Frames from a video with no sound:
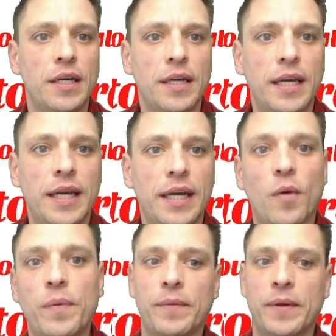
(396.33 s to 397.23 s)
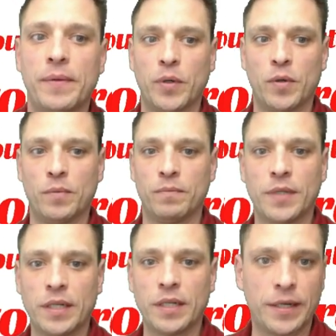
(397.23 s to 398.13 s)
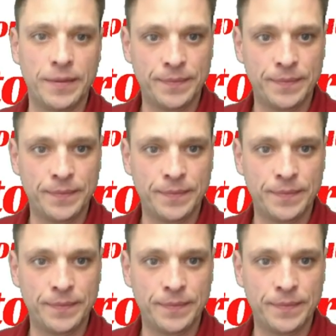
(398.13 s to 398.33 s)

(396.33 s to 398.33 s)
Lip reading: and open up, and boom, there you are.